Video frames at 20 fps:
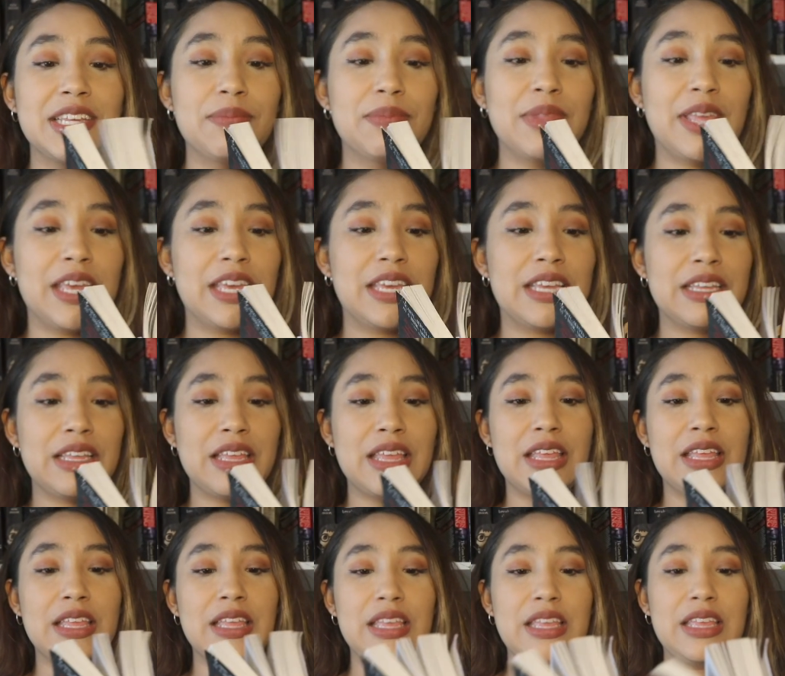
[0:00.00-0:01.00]
I'm like
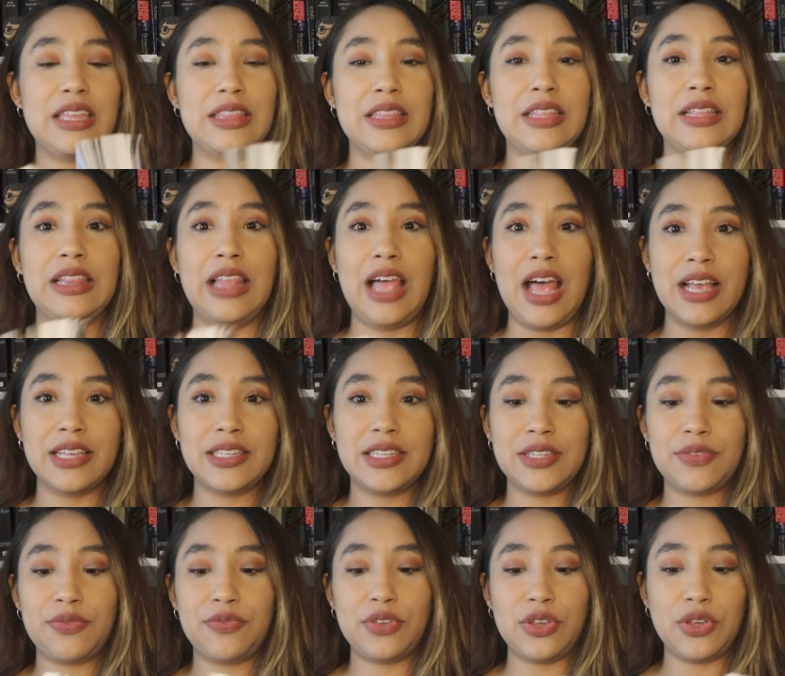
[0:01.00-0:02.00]
in the
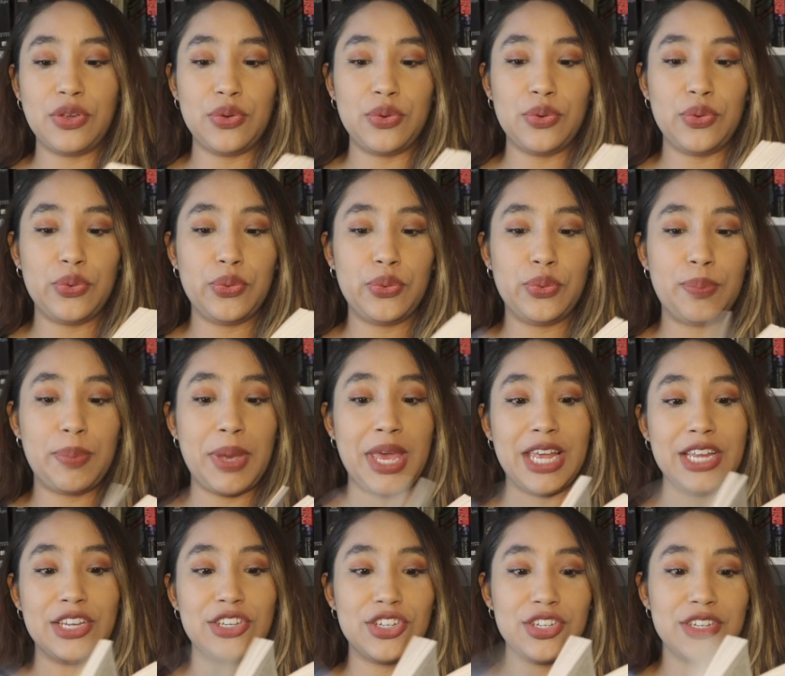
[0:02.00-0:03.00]
last few
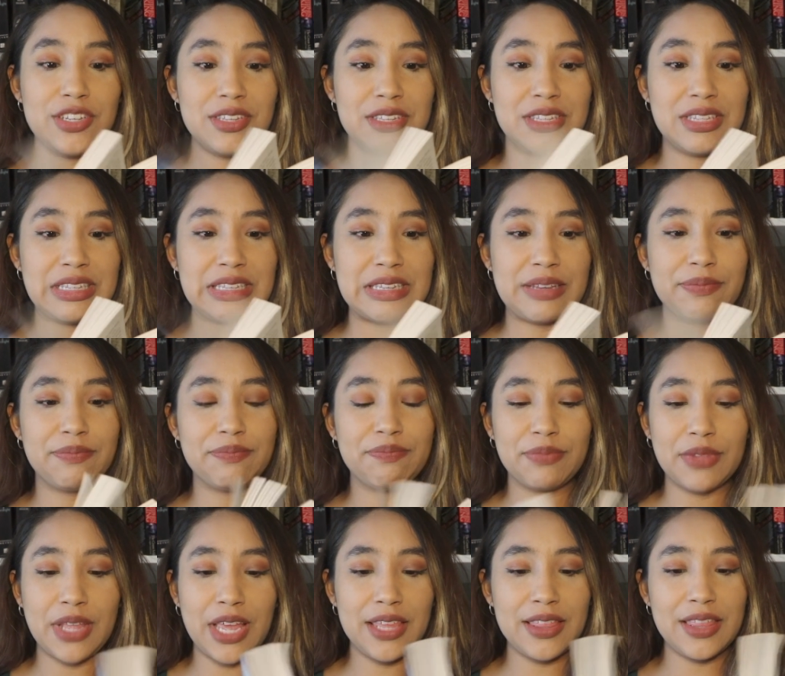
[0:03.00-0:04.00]
pages,
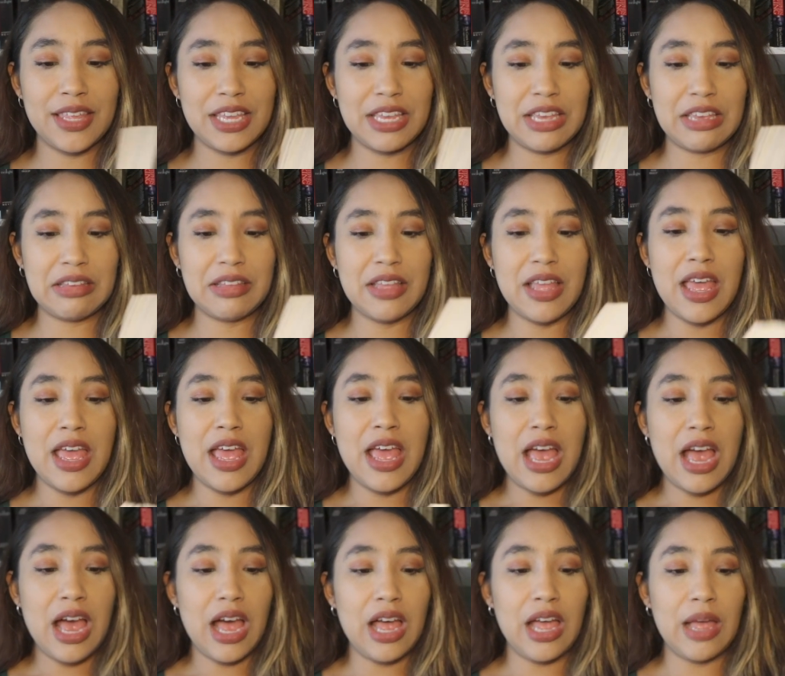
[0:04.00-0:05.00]
I think.
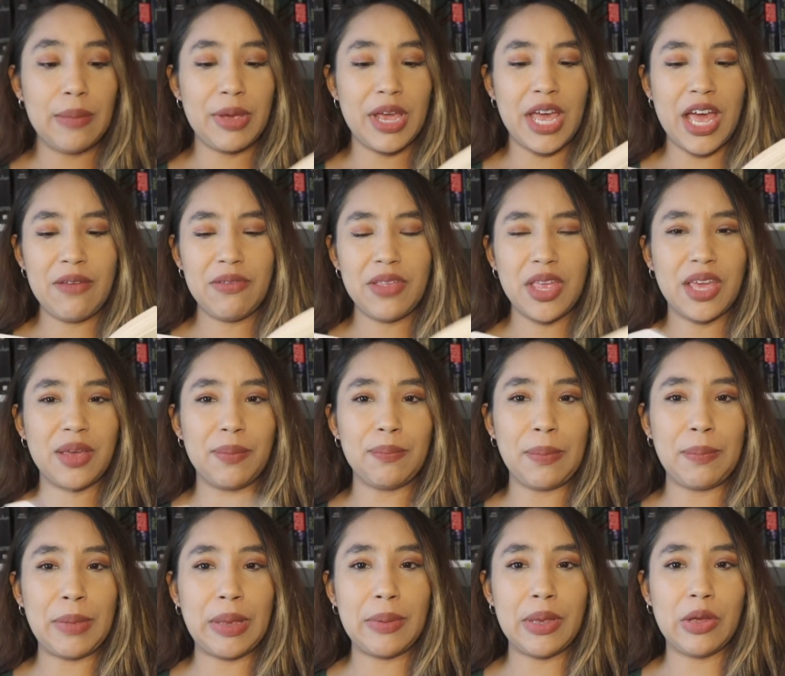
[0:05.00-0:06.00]
I have
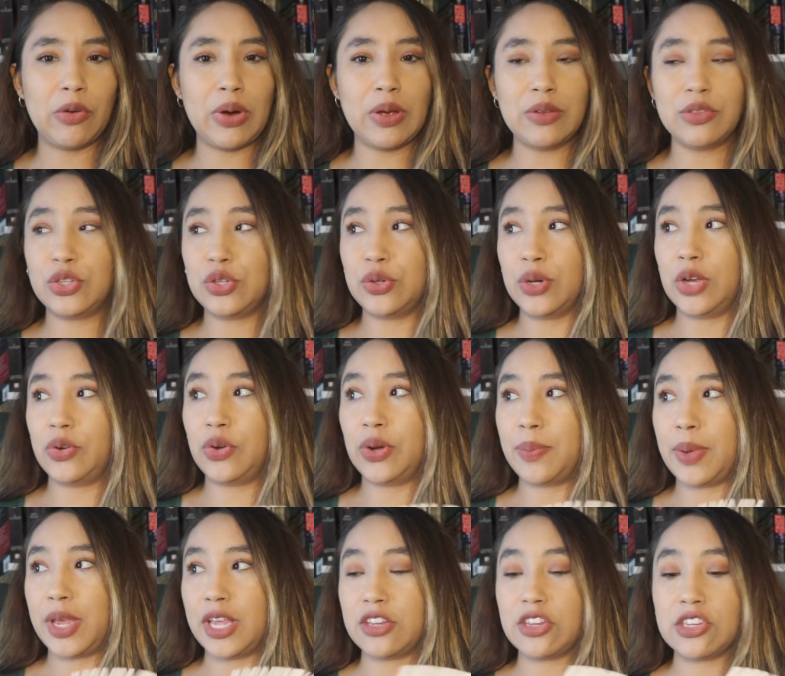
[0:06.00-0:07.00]
like maybe around
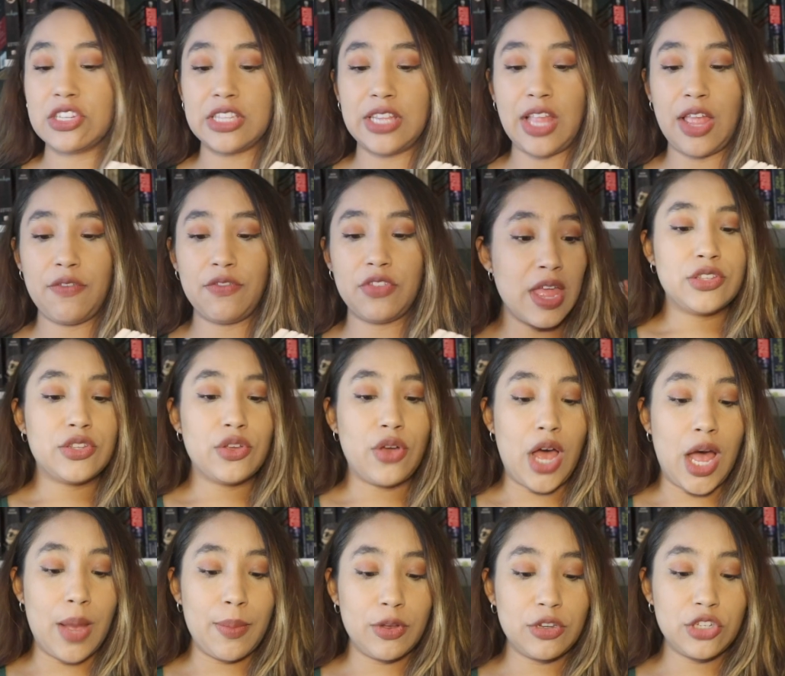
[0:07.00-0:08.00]
200 pages left. So
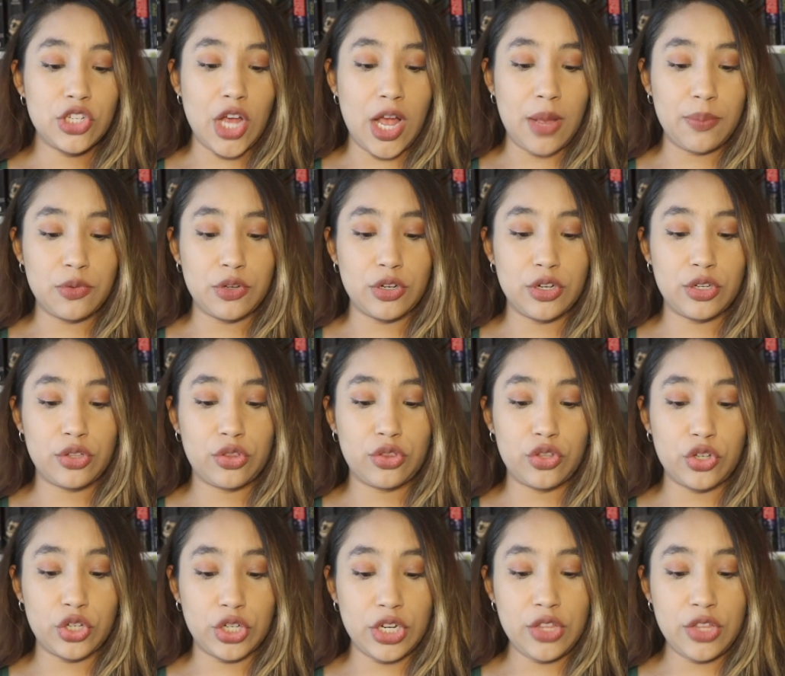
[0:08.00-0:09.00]
I'm on chapter
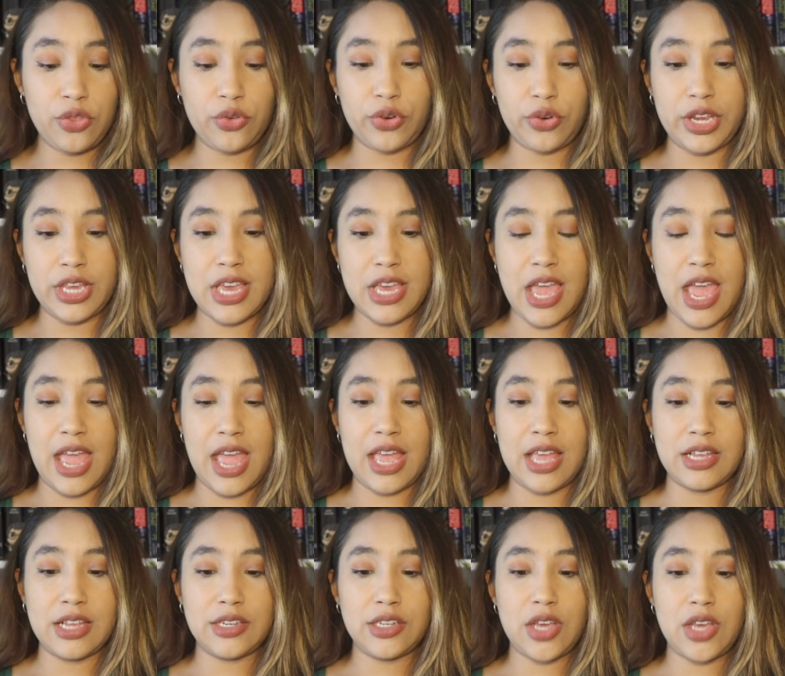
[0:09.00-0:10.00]
33
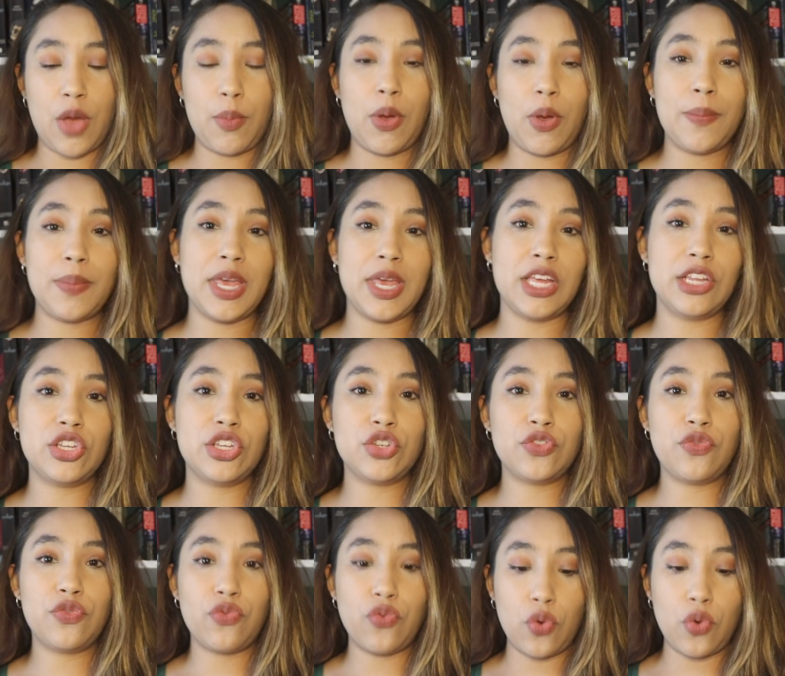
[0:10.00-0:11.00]
and I'm on page
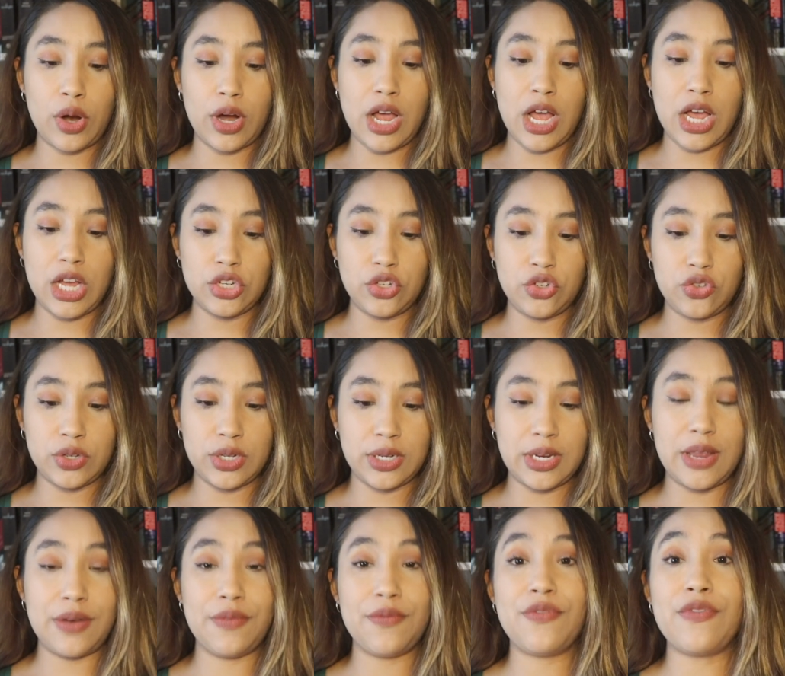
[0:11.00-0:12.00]

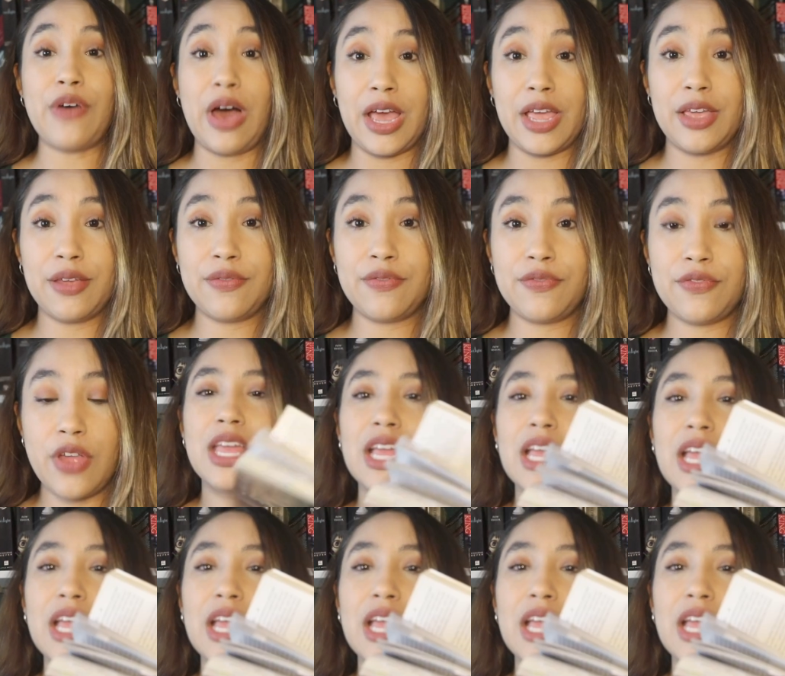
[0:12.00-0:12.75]
405.